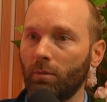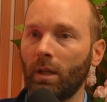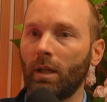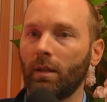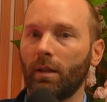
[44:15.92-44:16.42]

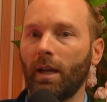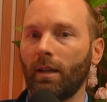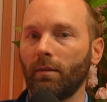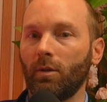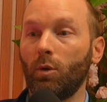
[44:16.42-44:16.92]
that
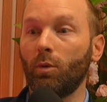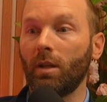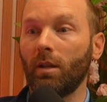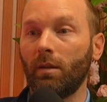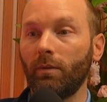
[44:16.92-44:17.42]
you can
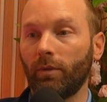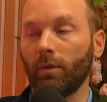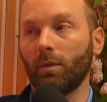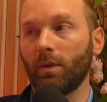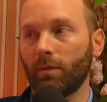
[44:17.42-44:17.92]

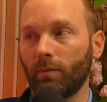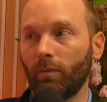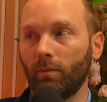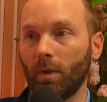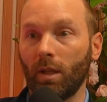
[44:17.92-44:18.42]
influence
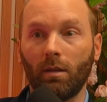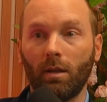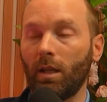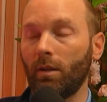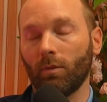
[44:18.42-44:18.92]
in
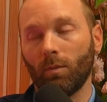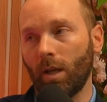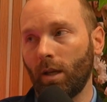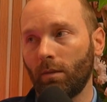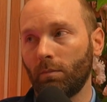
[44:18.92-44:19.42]
either
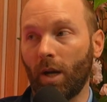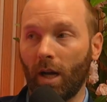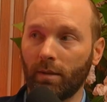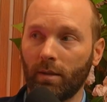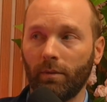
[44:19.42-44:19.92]
way,
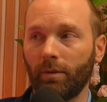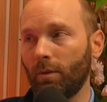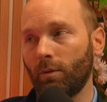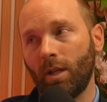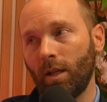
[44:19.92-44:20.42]
positively
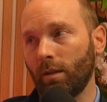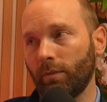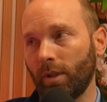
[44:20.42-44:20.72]
or negatively.